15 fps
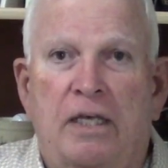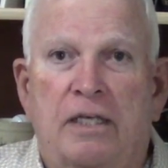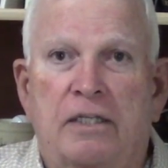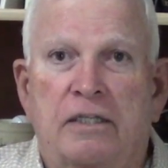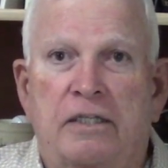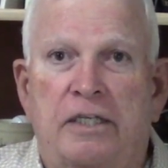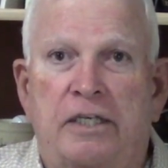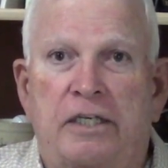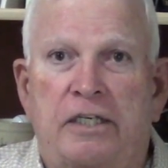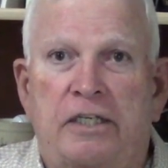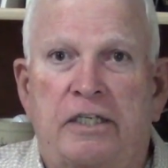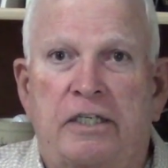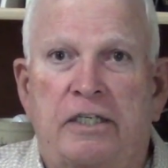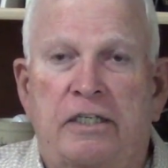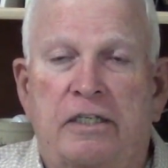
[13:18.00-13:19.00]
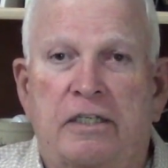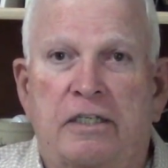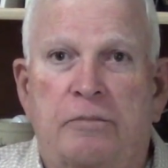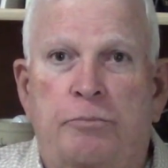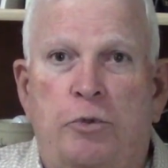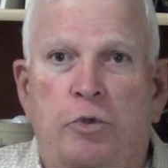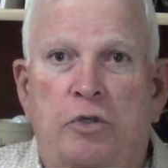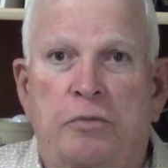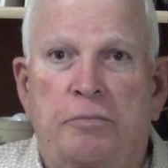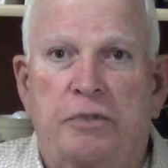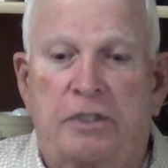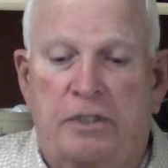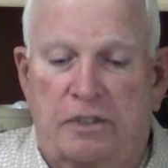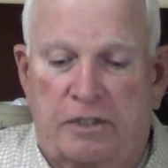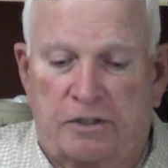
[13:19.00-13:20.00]
the
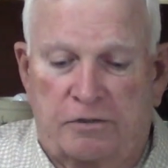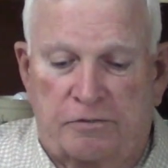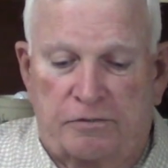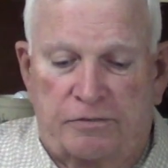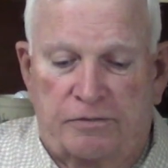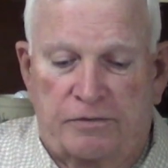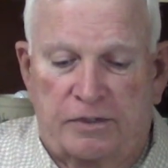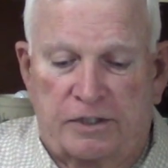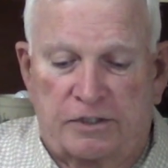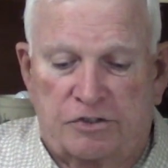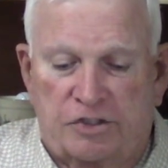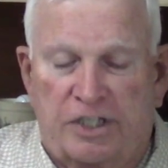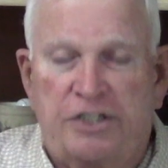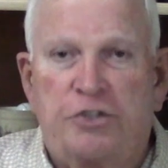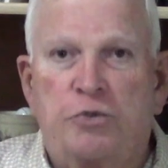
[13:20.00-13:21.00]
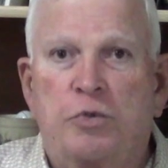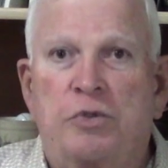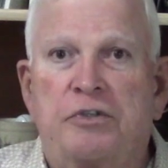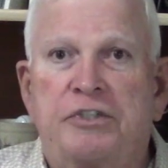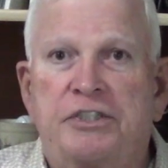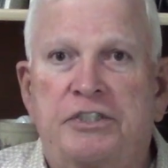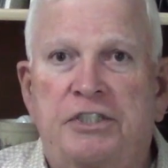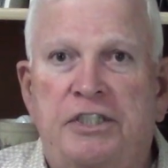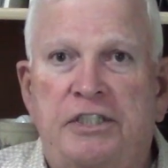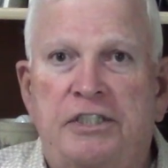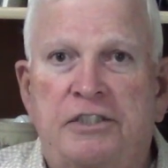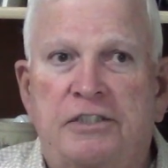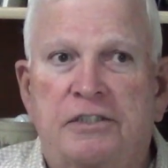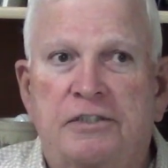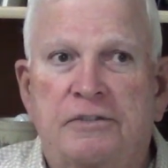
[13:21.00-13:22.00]
appointment of sanctuary
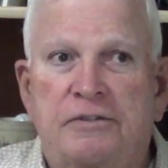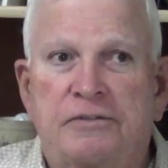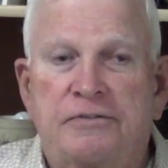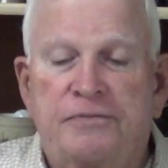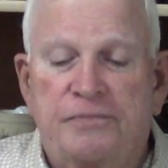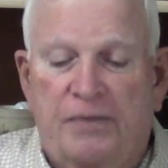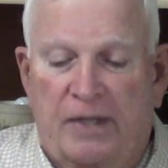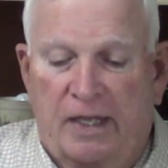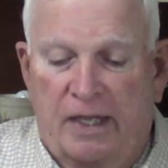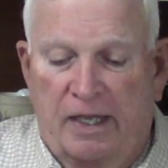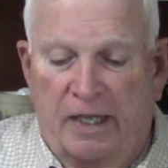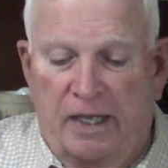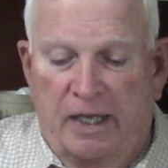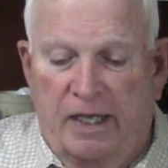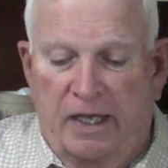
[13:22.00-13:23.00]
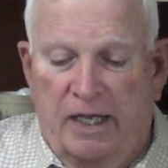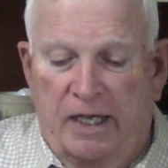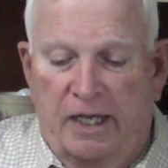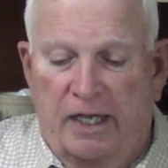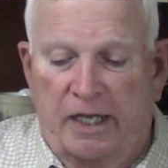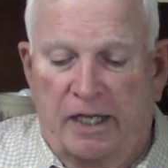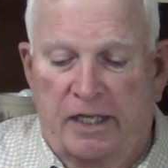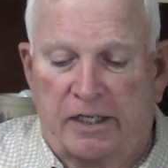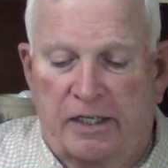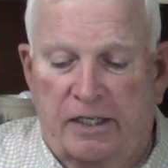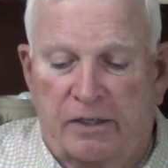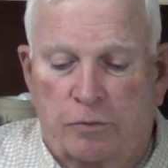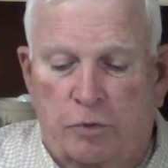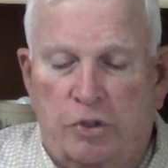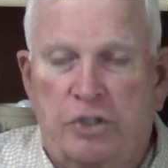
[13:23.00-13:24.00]
cities,
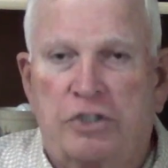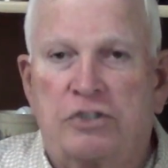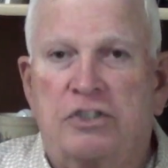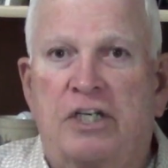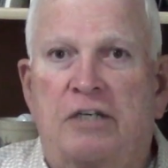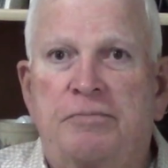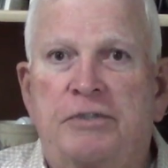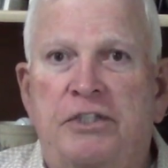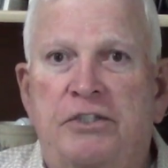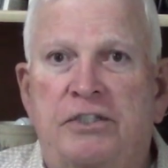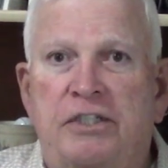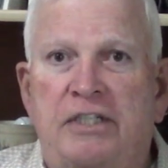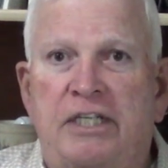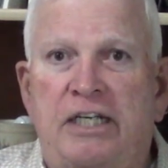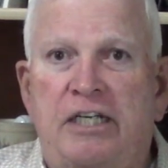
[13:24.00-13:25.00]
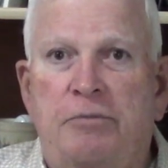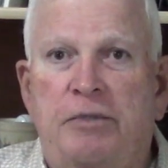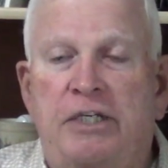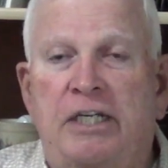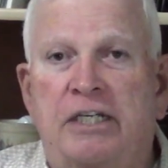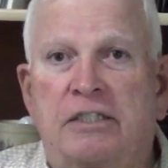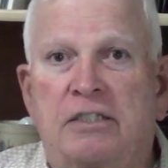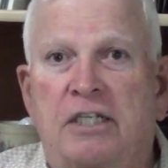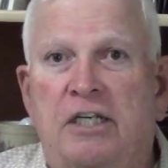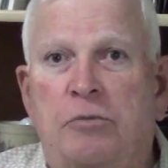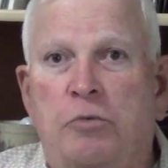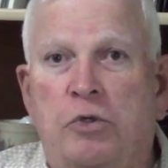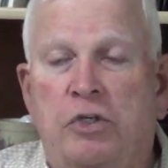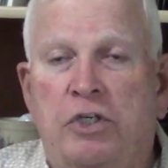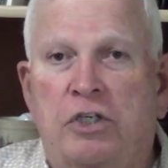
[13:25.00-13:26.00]
and we're going to stop there today. But next time
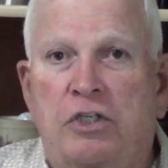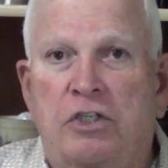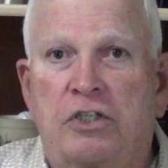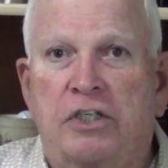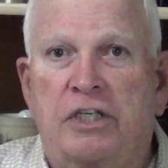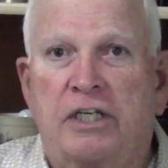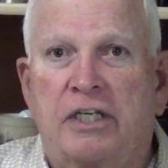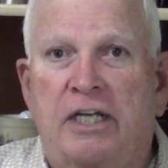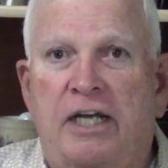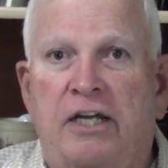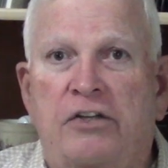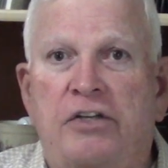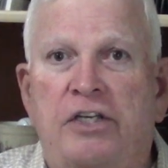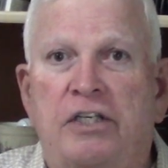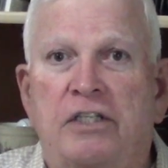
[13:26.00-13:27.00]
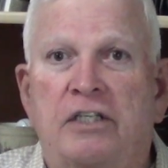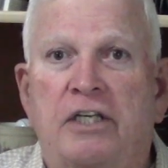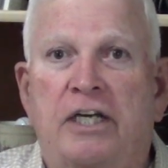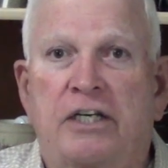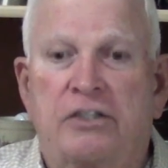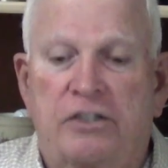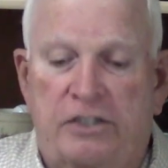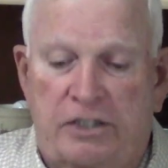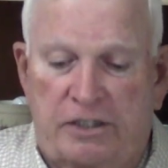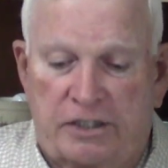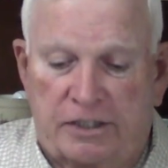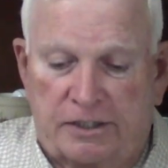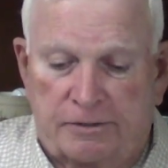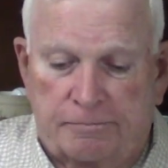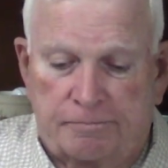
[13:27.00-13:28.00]
we're going to look at how
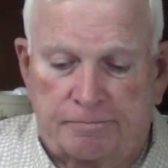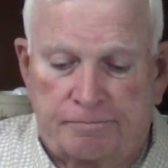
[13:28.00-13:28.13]
the